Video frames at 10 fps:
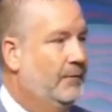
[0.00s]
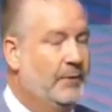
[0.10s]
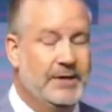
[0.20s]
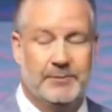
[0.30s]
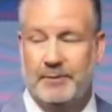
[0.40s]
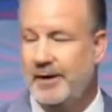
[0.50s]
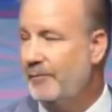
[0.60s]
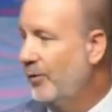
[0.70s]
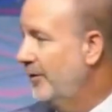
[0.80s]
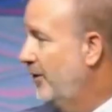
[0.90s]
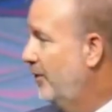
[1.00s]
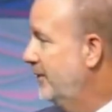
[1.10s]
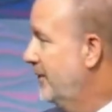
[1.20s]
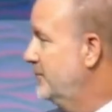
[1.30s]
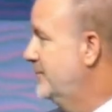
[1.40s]
We need to pray more in the
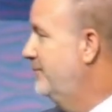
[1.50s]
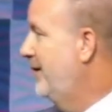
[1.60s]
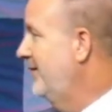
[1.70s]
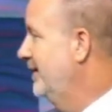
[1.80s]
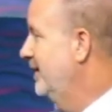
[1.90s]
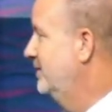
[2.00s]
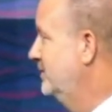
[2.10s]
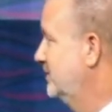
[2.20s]
Holy Ghost than Paul did.